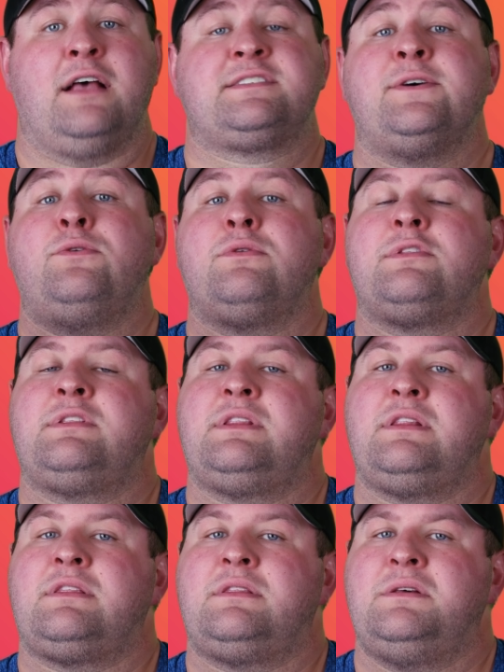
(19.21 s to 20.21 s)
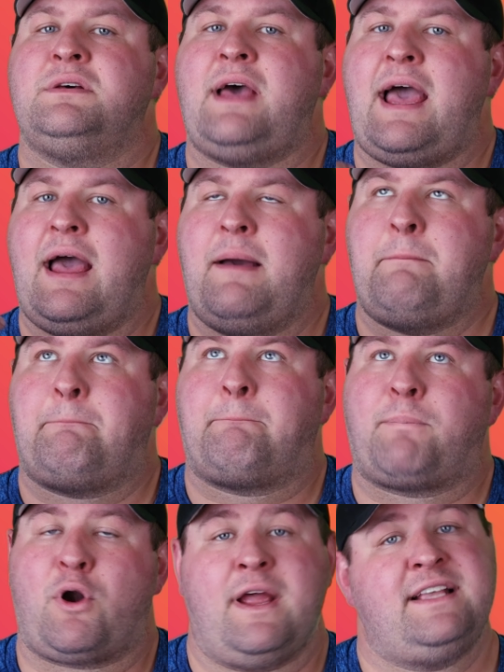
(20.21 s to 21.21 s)
So the
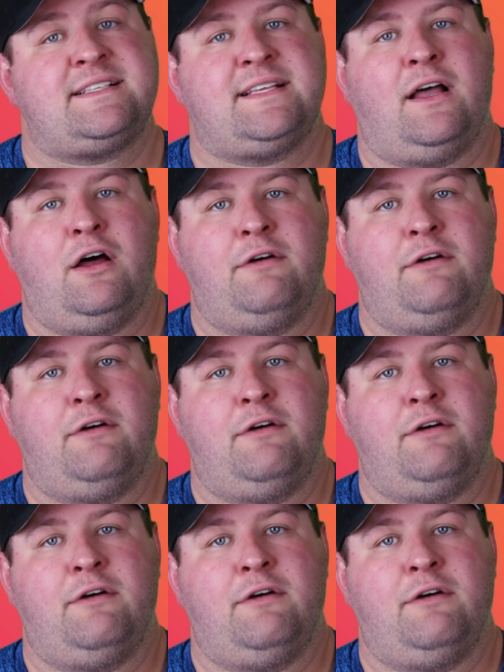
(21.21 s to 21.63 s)
price